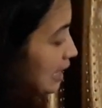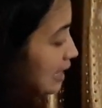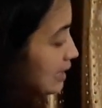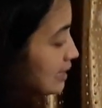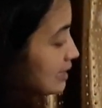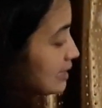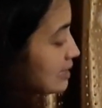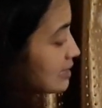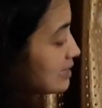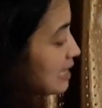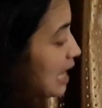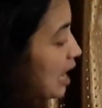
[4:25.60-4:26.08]

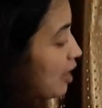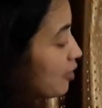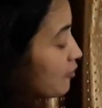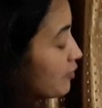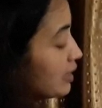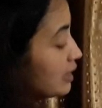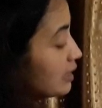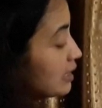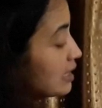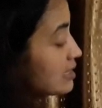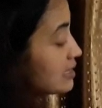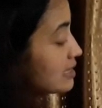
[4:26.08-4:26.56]
it is
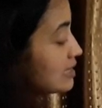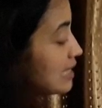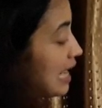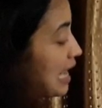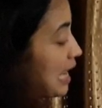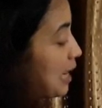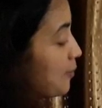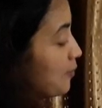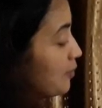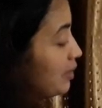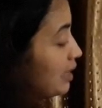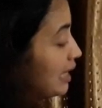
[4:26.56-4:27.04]
having the
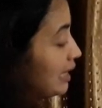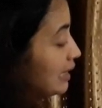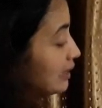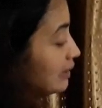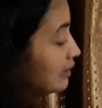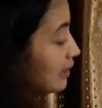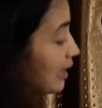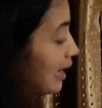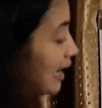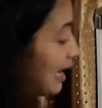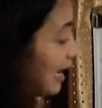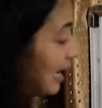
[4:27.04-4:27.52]
same
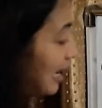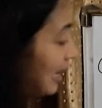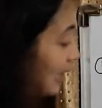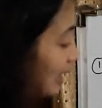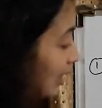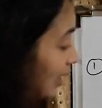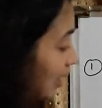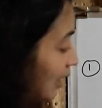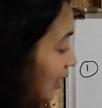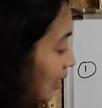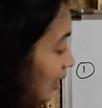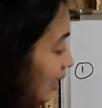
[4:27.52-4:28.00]
length
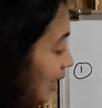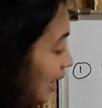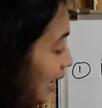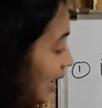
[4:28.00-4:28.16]
L